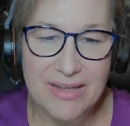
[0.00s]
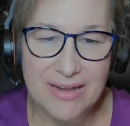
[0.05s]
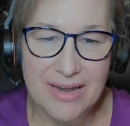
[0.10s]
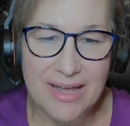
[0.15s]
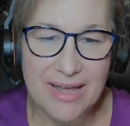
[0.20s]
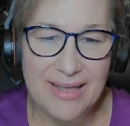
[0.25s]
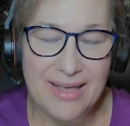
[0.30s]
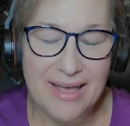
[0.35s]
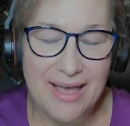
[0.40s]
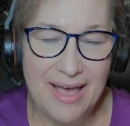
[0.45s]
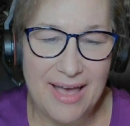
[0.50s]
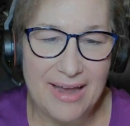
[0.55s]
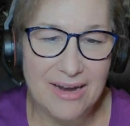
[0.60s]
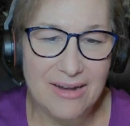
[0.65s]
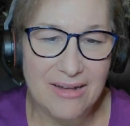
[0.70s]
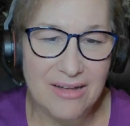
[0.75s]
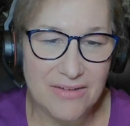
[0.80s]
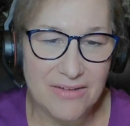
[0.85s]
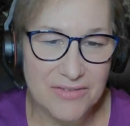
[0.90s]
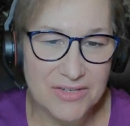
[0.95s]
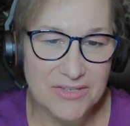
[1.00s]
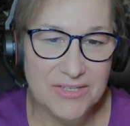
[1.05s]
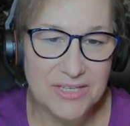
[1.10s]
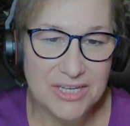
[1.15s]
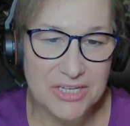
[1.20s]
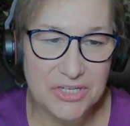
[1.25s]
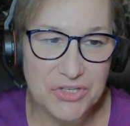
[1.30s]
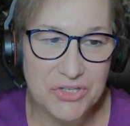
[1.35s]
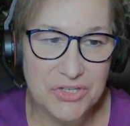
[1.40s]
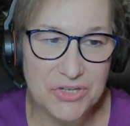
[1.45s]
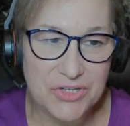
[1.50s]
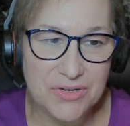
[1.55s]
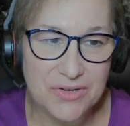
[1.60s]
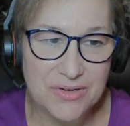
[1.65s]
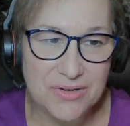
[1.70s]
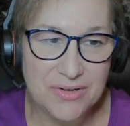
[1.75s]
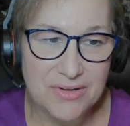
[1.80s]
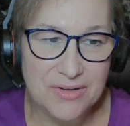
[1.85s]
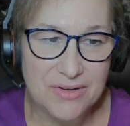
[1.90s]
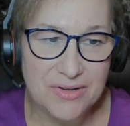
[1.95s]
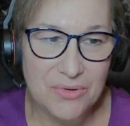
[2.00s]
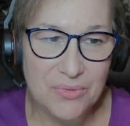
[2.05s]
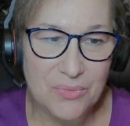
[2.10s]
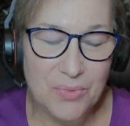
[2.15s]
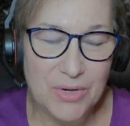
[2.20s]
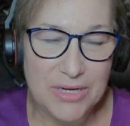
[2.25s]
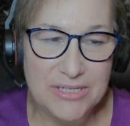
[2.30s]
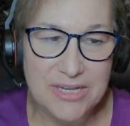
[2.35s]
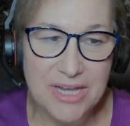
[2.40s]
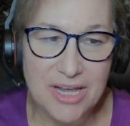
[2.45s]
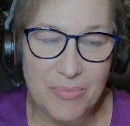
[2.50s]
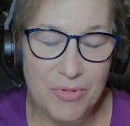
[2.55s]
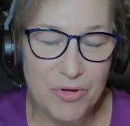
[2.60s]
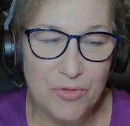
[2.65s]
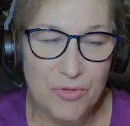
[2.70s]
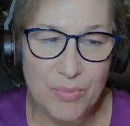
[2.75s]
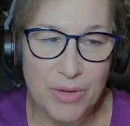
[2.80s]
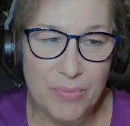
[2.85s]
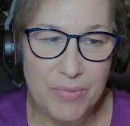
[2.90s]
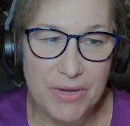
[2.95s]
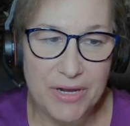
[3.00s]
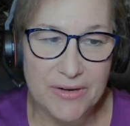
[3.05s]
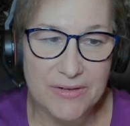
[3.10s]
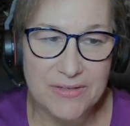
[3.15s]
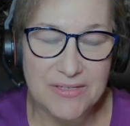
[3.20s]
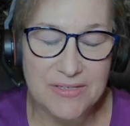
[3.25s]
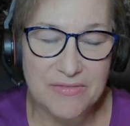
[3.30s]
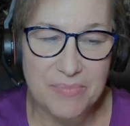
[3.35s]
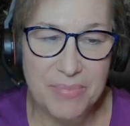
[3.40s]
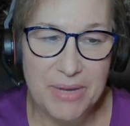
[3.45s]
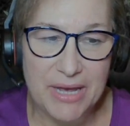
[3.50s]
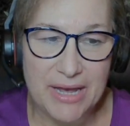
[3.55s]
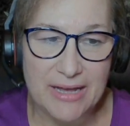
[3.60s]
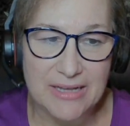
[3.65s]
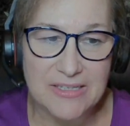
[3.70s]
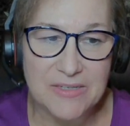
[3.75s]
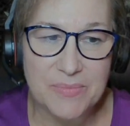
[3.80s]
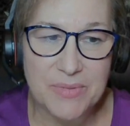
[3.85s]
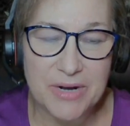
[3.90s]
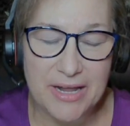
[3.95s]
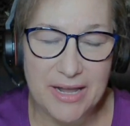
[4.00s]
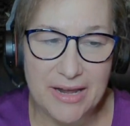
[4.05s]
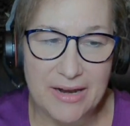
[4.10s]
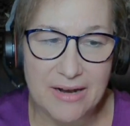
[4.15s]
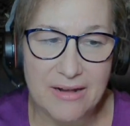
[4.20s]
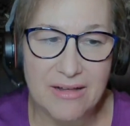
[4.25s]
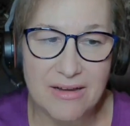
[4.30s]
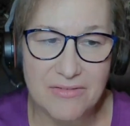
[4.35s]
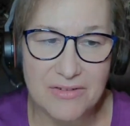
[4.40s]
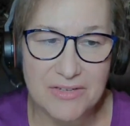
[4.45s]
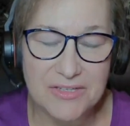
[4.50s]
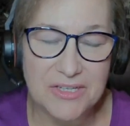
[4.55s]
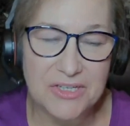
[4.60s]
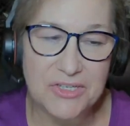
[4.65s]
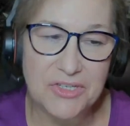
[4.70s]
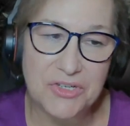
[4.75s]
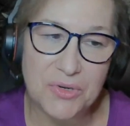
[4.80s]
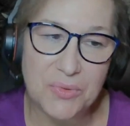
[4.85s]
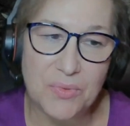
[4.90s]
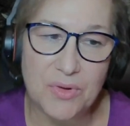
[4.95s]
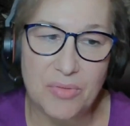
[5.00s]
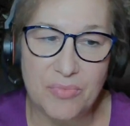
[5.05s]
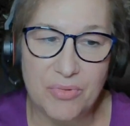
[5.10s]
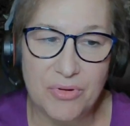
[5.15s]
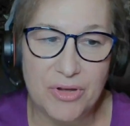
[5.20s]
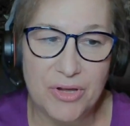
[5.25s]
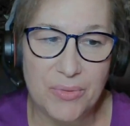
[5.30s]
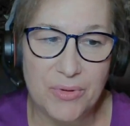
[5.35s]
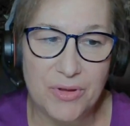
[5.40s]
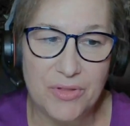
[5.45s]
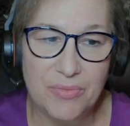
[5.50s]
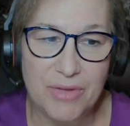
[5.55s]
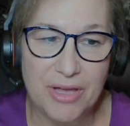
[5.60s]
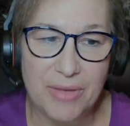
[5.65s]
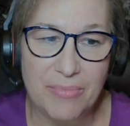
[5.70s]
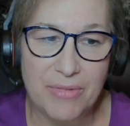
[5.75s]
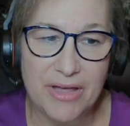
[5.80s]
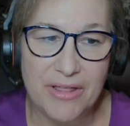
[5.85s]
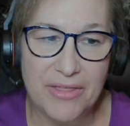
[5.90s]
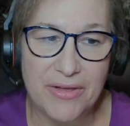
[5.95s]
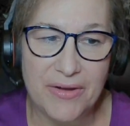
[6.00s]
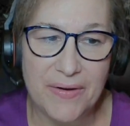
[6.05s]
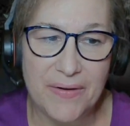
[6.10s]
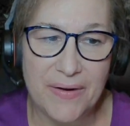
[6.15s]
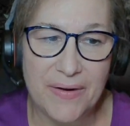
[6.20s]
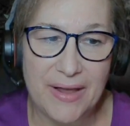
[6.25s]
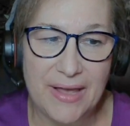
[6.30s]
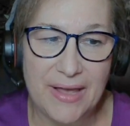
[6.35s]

And I had a conversation one time, both my parents have passed, but I had a conversation at one point with my mother.